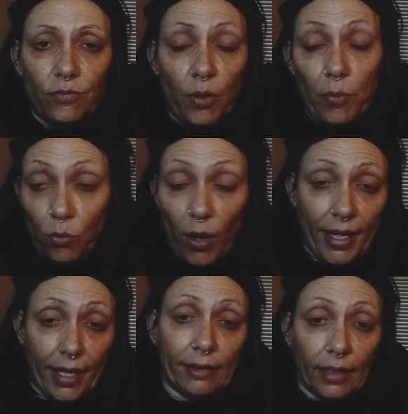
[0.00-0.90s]
from the
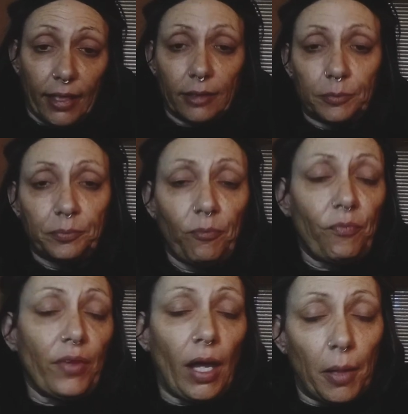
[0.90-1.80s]
right-hand lane.
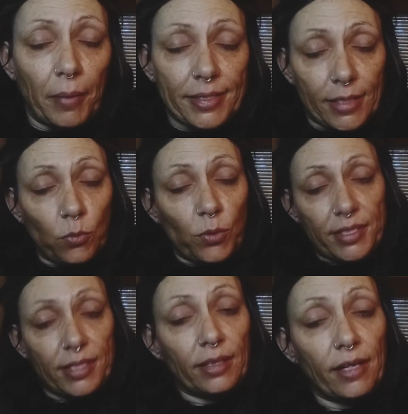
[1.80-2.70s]
And my son was
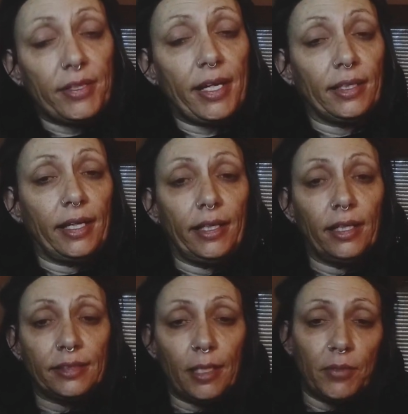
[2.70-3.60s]
in the left-hand lane,
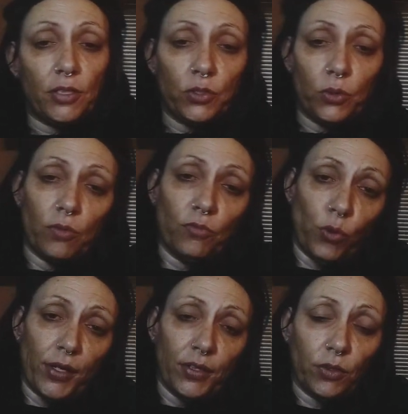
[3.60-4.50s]
attempted to
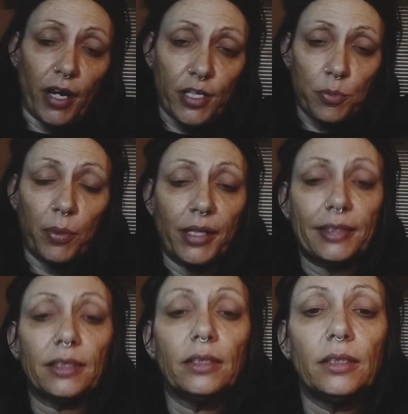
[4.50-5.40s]
avoid the crash,
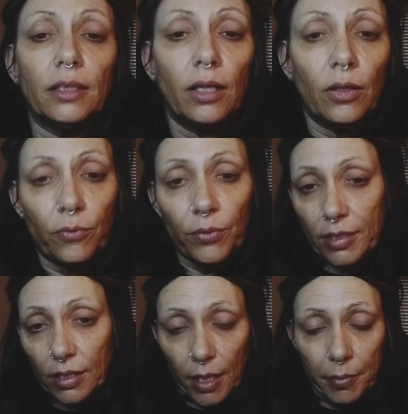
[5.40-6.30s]
but was
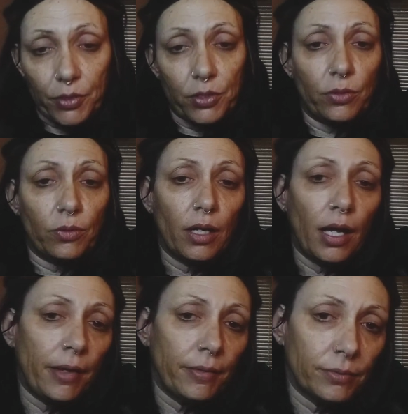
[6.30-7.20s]
unable to.
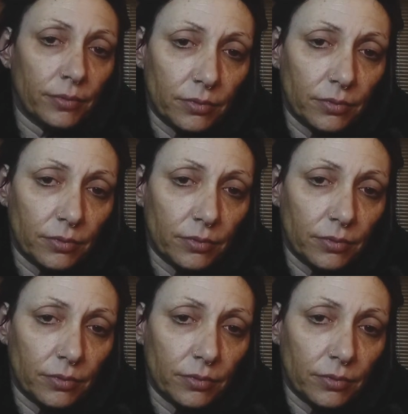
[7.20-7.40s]
And